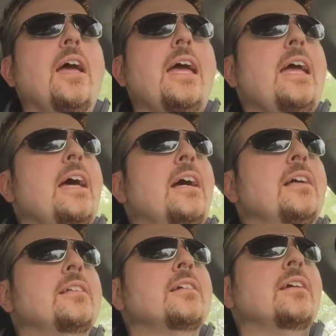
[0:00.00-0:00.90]

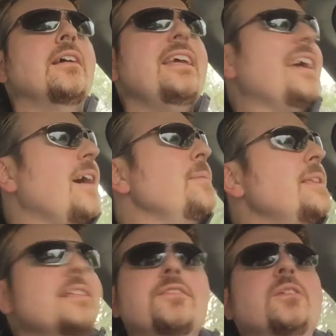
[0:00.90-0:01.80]
And I mean,
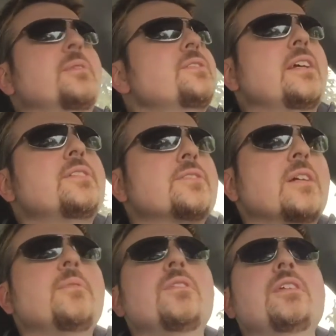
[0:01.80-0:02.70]
this film contains
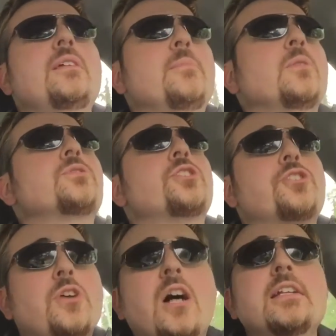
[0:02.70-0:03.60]
some of the most
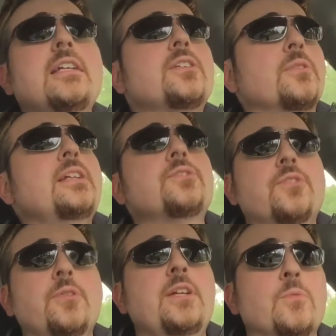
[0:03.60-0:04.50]
shoddy green
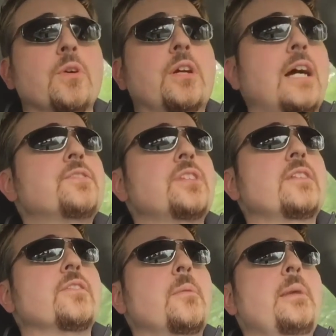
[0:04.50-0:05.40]
screen work I've seen
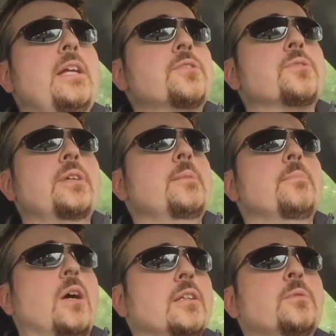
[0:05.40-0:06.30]
from a mainstream
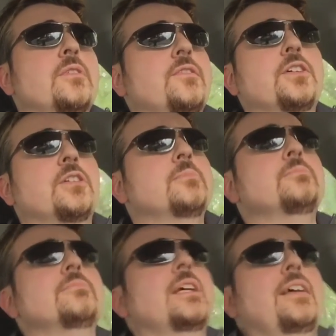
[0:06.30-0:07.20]
Hollywood
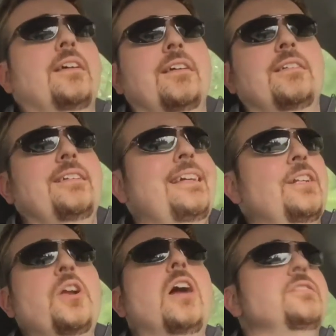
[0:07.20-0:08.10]
film in
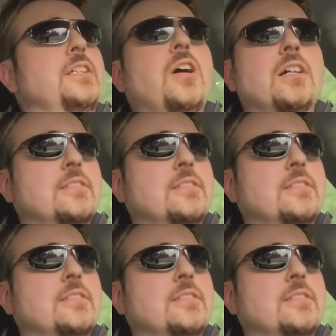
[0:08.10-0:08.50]
an awfully long